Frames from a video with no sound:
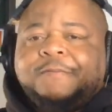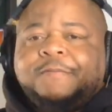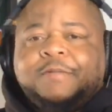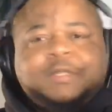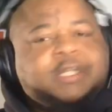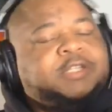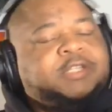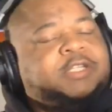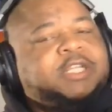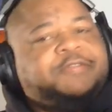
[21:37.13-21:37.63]

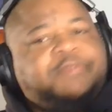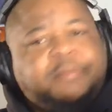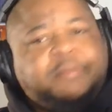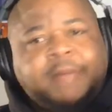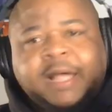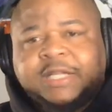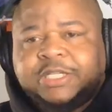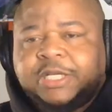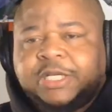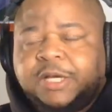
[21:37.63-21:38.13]
It's a different
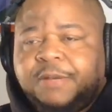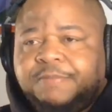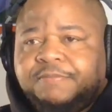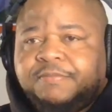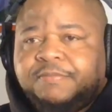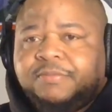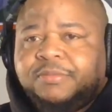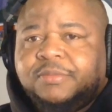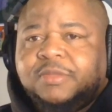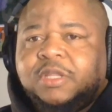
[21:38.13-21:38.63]
matchup.
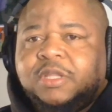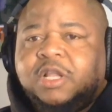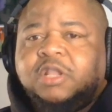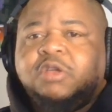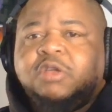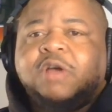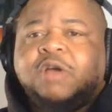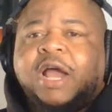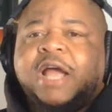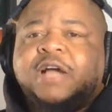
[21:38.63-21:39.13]
The
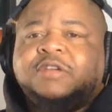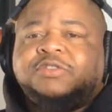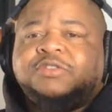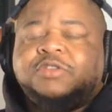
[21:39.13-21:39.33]
Lunar Owls